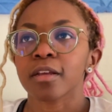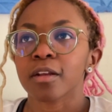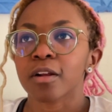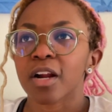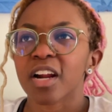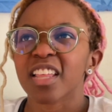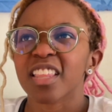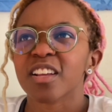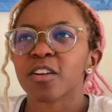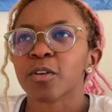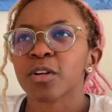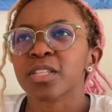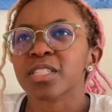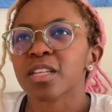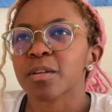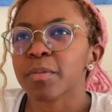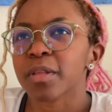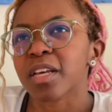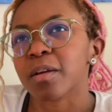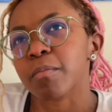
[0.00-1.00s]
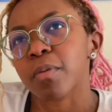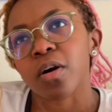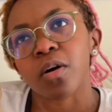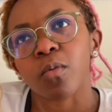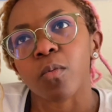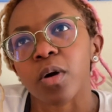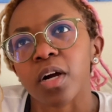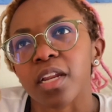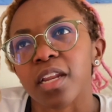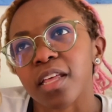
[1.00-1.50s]
I think, or it's gonna be like part
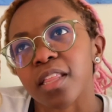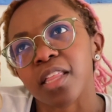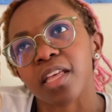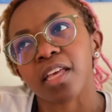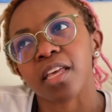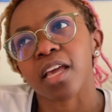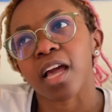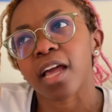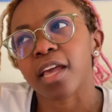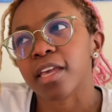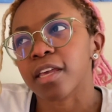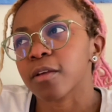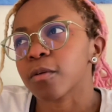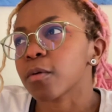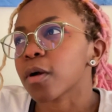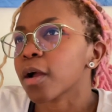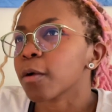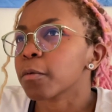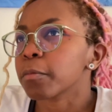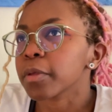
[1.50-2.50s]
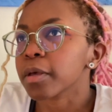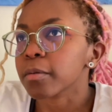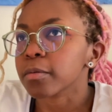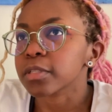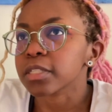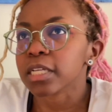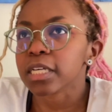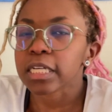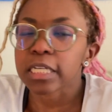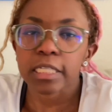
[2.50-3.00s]
one. I think I will be able
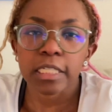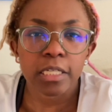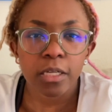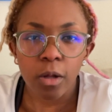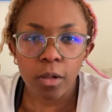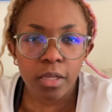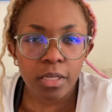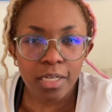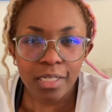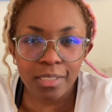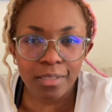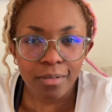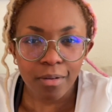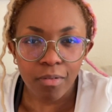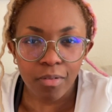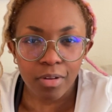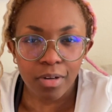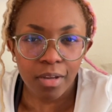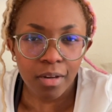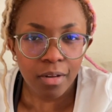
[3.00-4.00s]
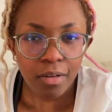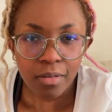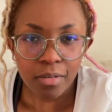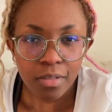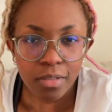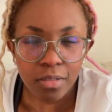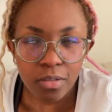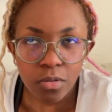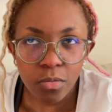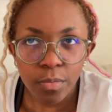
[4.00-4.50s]
to like consolidate it
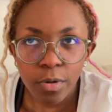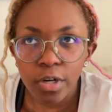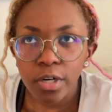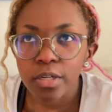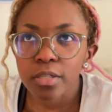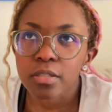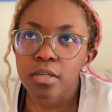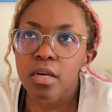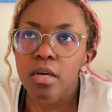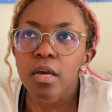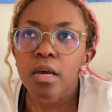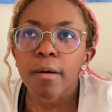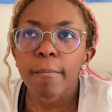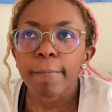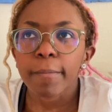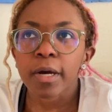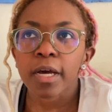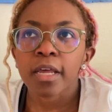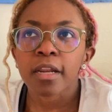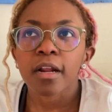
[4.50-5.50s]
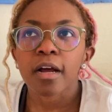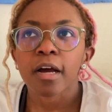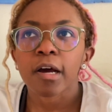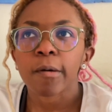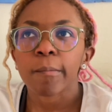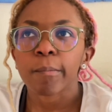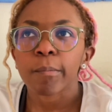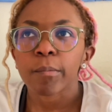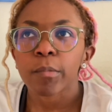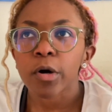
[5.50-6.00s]
into 2 parts, but
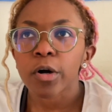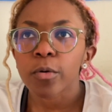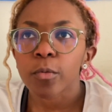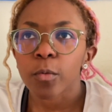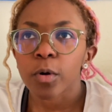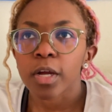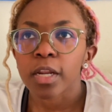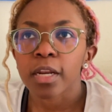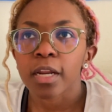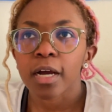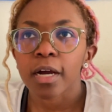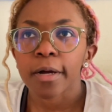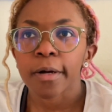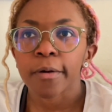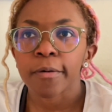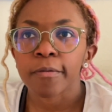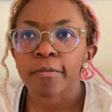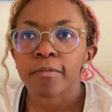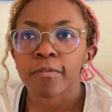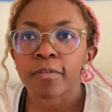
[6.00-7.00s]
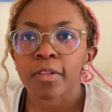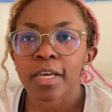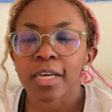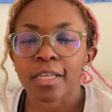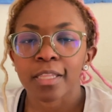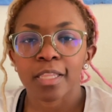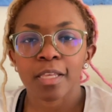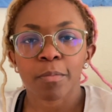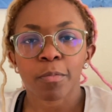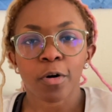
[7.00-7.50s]
part 1 of
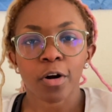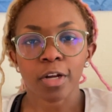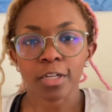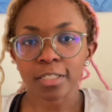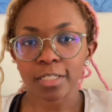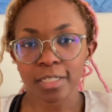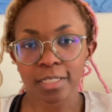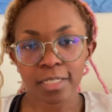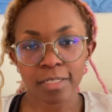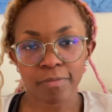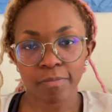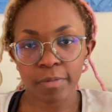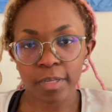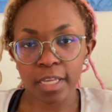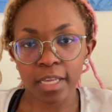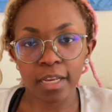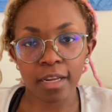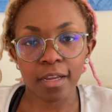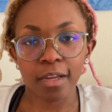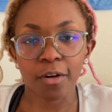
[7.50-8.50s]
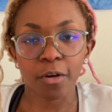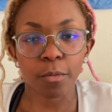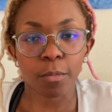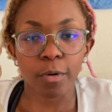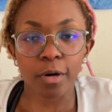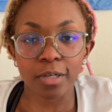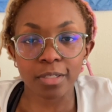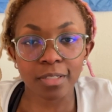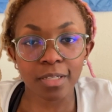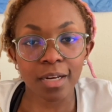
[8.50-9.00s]
like the process of me getting a new
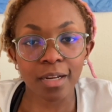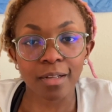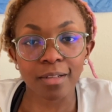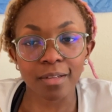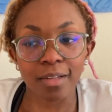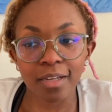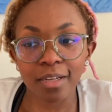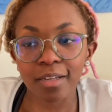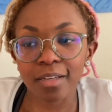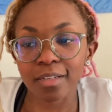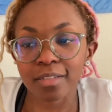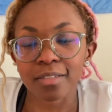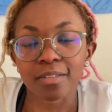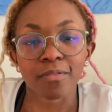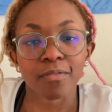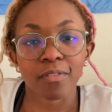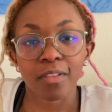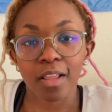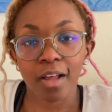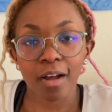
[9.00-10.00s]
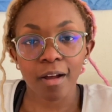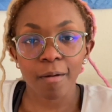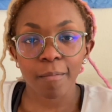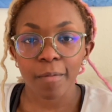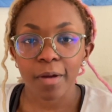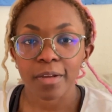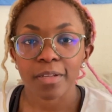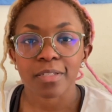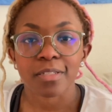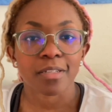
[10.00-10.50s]
prosthetic leg is
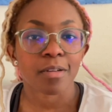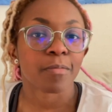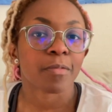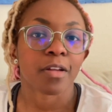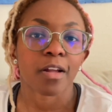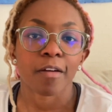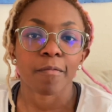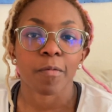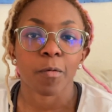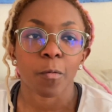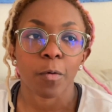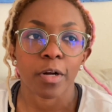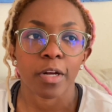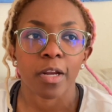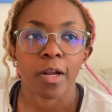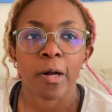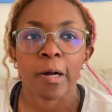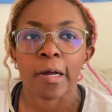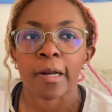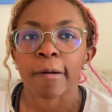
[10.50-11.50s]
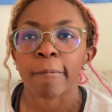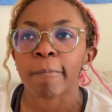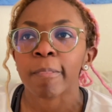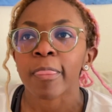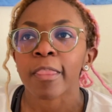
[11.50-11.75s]
it's something I've been working on.